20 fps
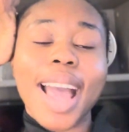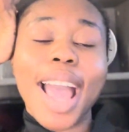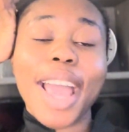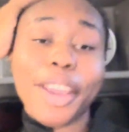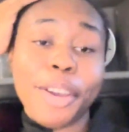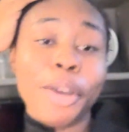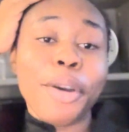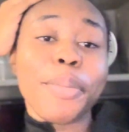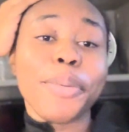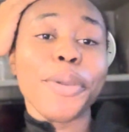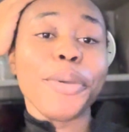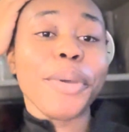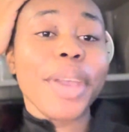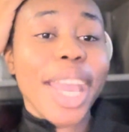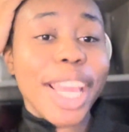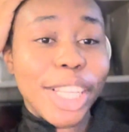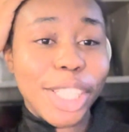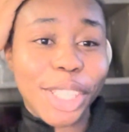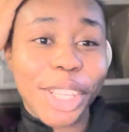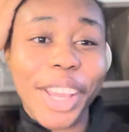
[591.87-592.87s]
I hope you
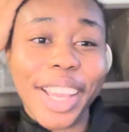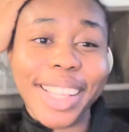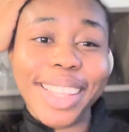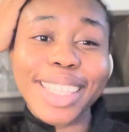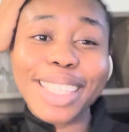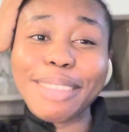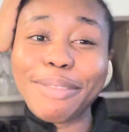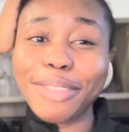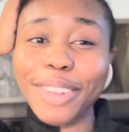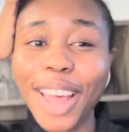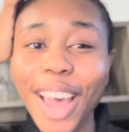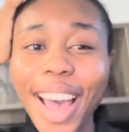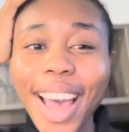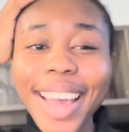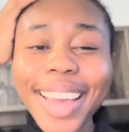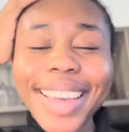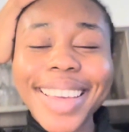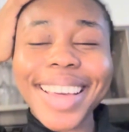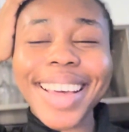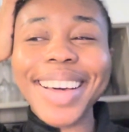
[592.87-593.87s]
enjoyed this
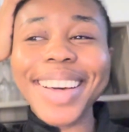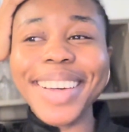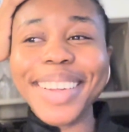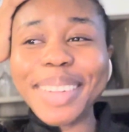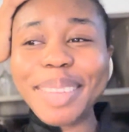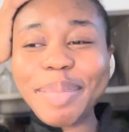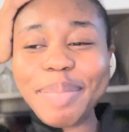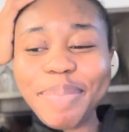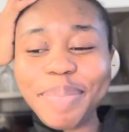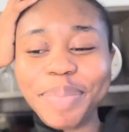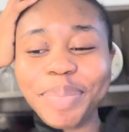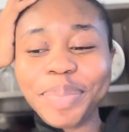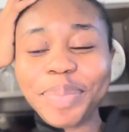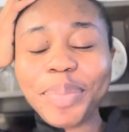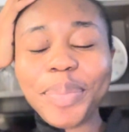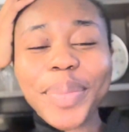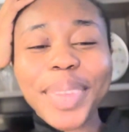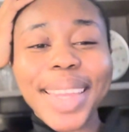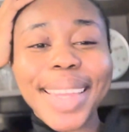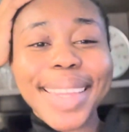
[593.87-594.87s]
vlog. Um,
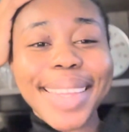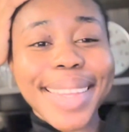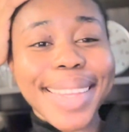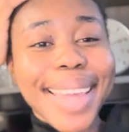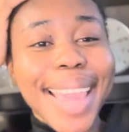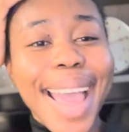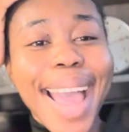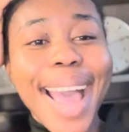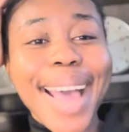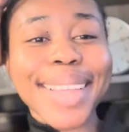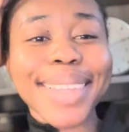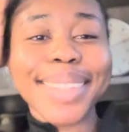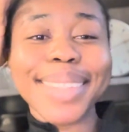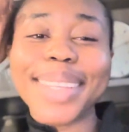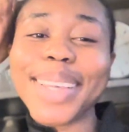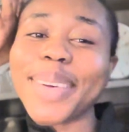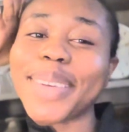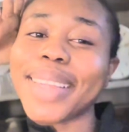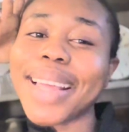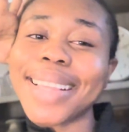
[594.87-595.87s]
yeah,
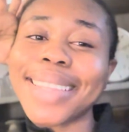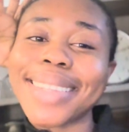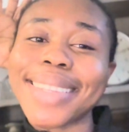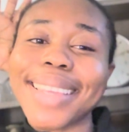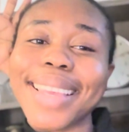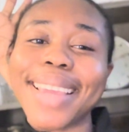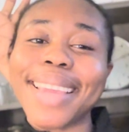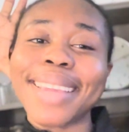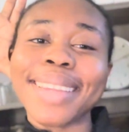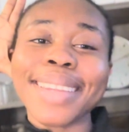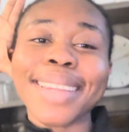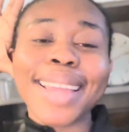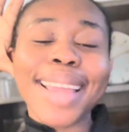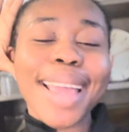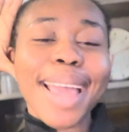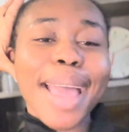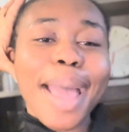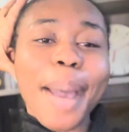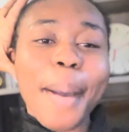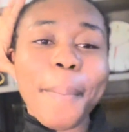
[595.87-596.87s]
so that's it.
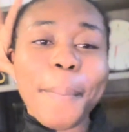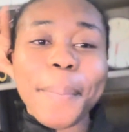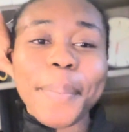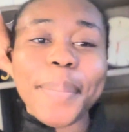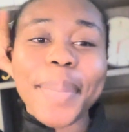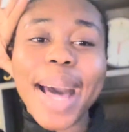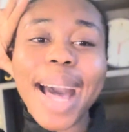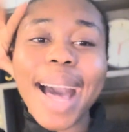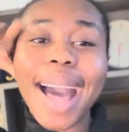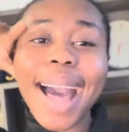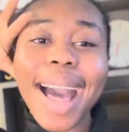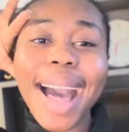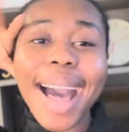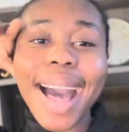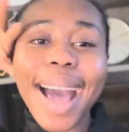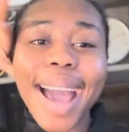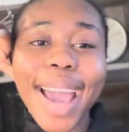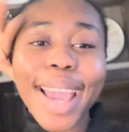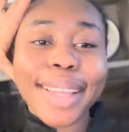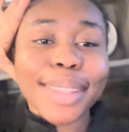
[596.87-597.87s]

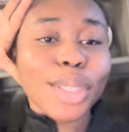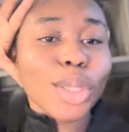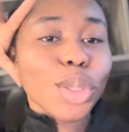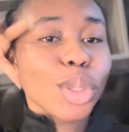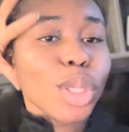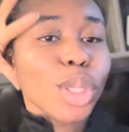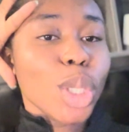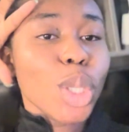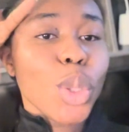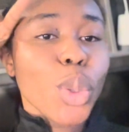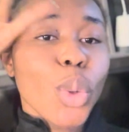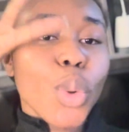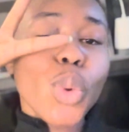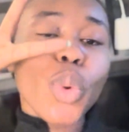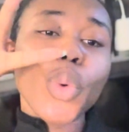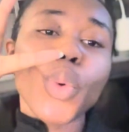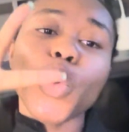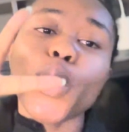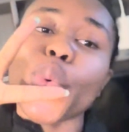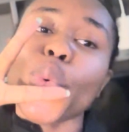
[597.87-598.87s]
Bye.
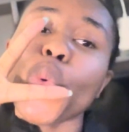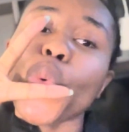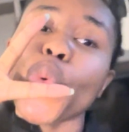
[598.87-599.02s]
Toodaloo.